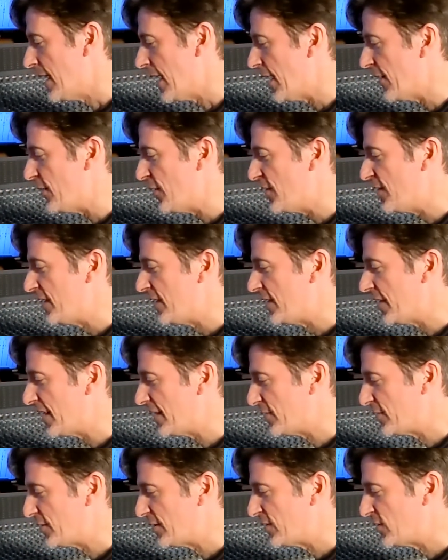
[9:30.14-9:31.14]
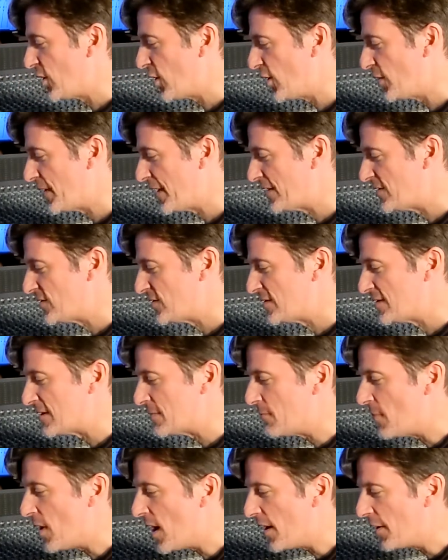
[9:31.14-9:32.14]
And then the electric guitar, that's just a
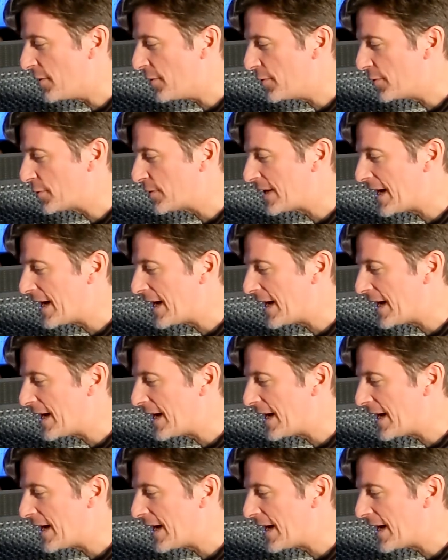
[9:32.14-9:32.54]
mono